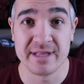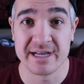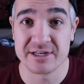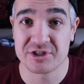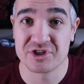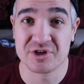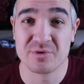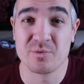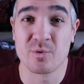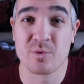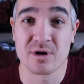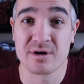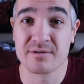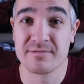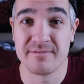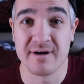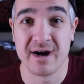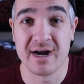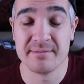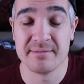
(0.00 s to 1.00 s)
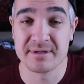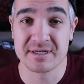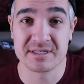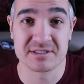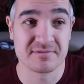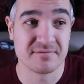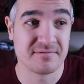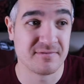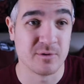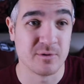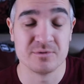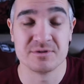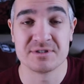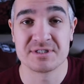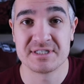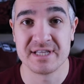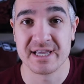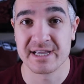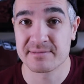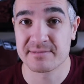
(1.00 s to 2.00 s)
that should work fine because
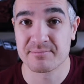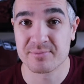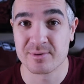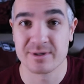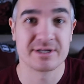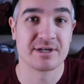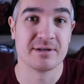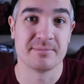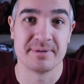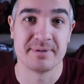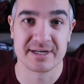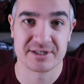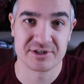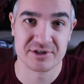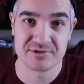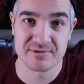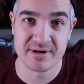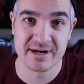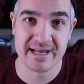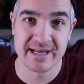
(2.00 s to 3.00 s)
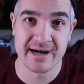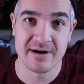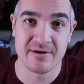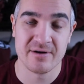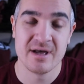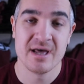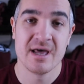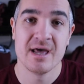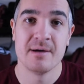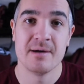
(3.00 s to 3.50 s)
phones take pretty good pictures right now,